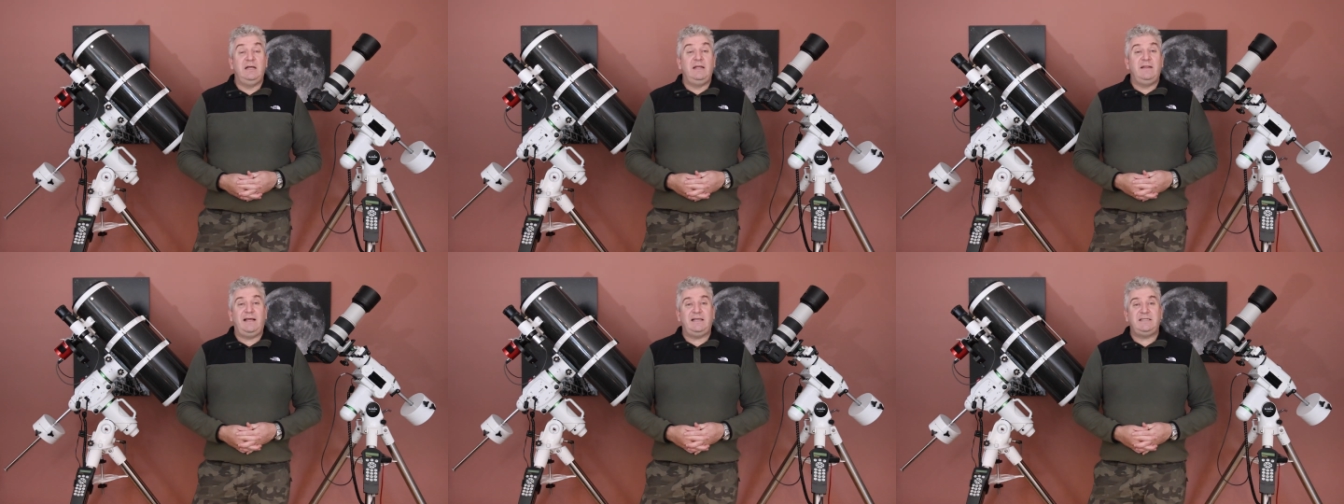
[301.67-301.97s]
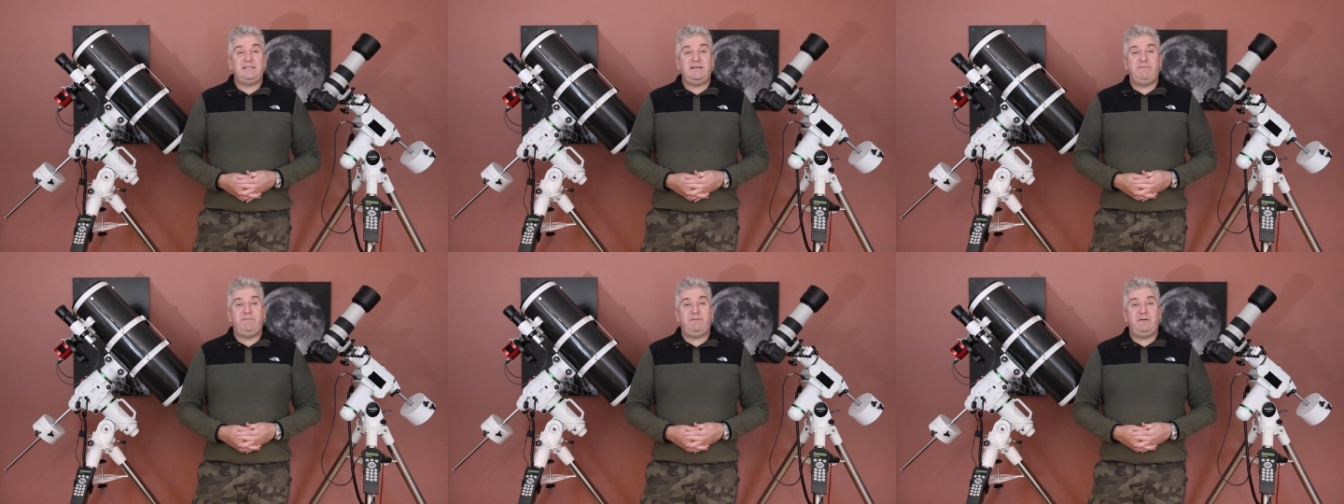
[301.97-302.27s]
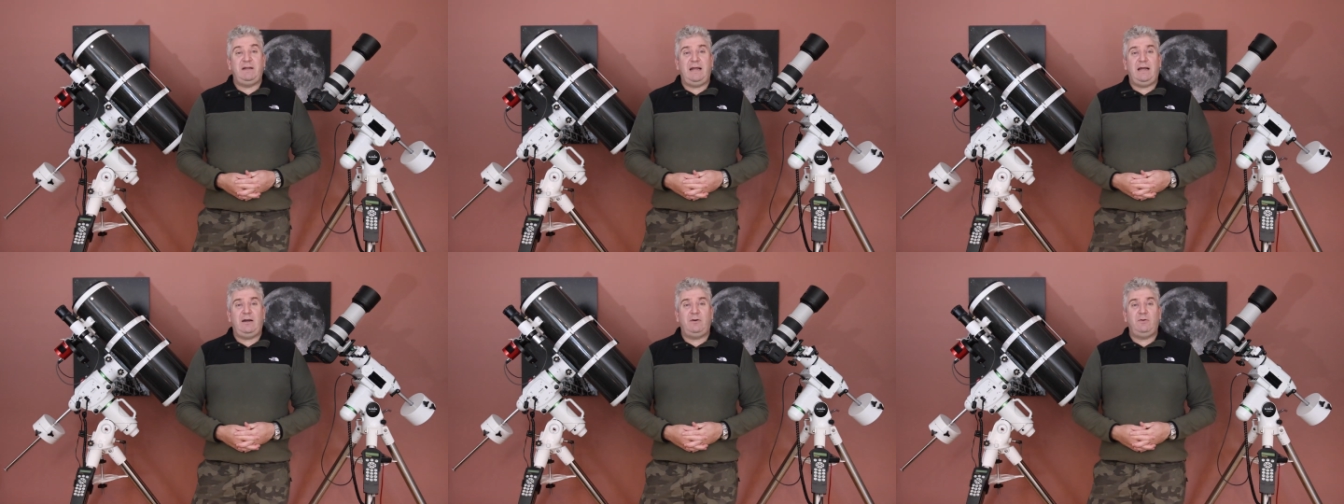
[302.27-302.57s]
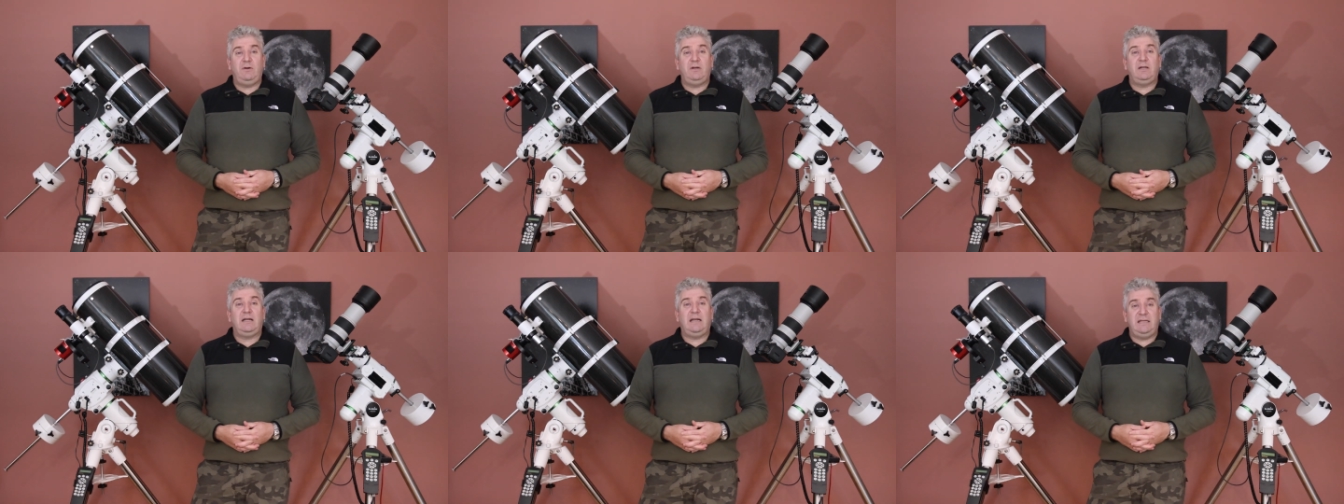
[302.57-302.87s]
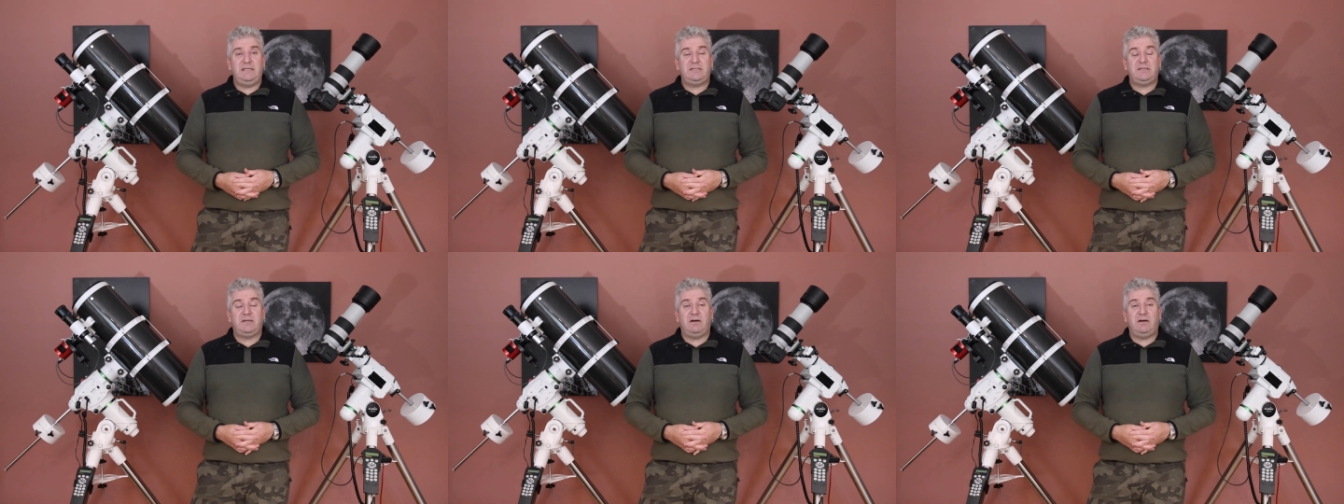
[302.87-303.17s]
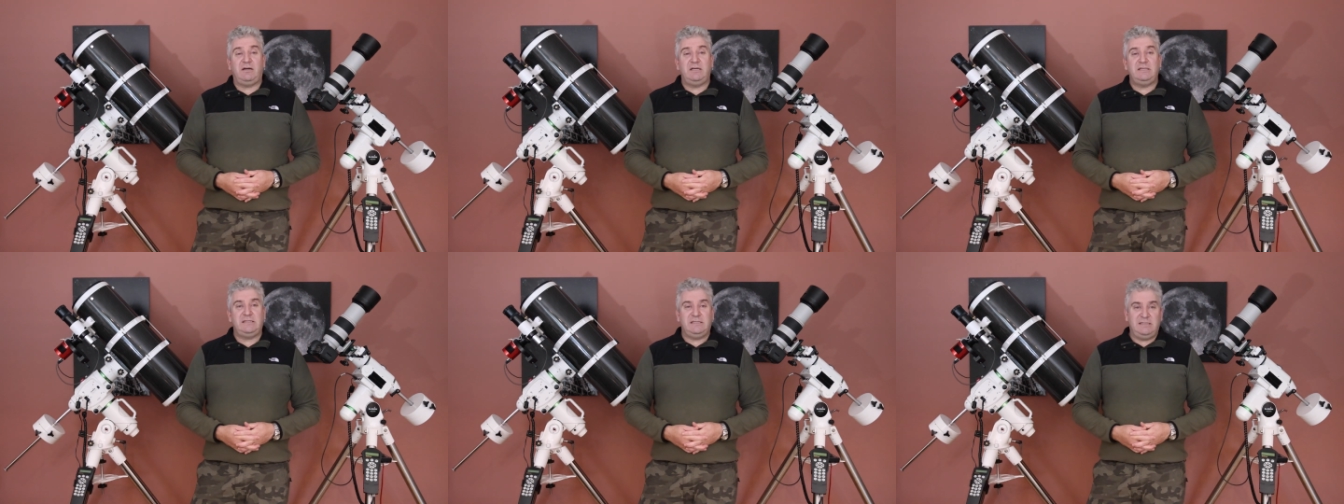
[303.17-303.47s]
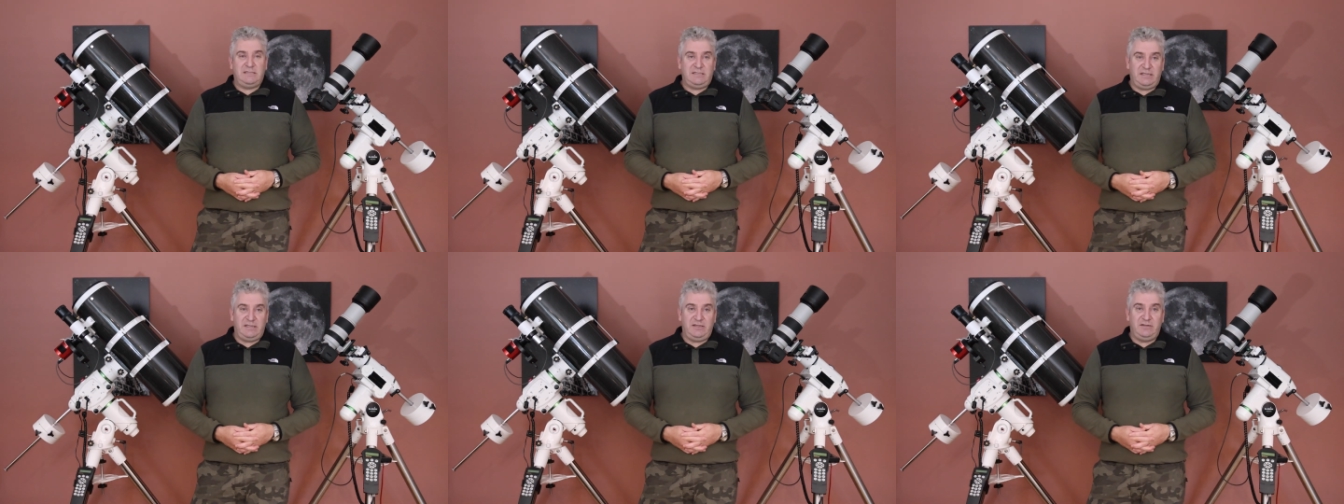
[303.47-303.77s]
That's it for now, clear skies and
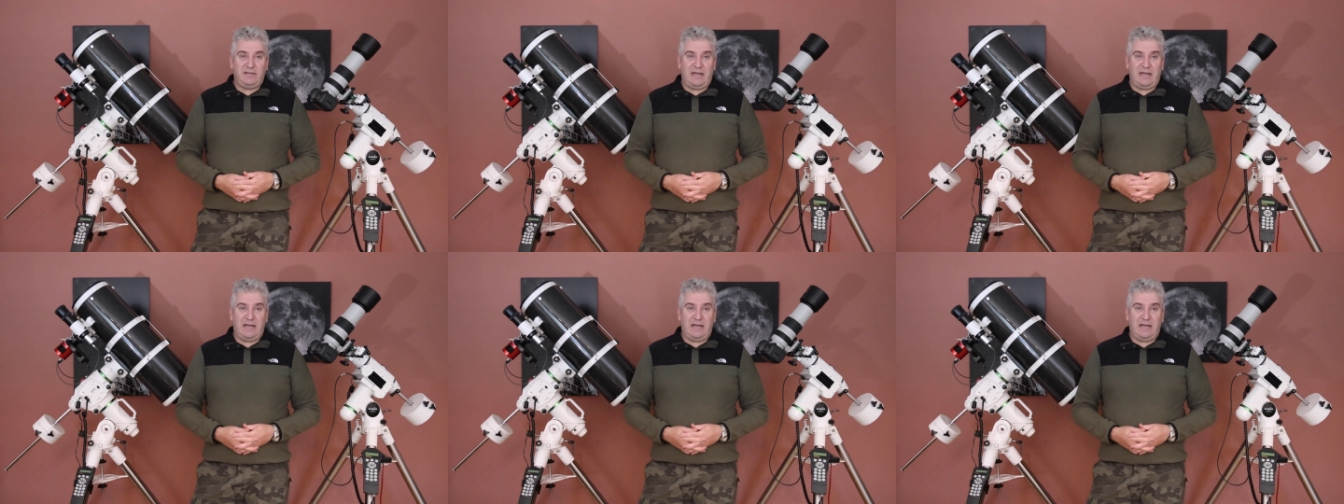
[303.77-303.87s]
see you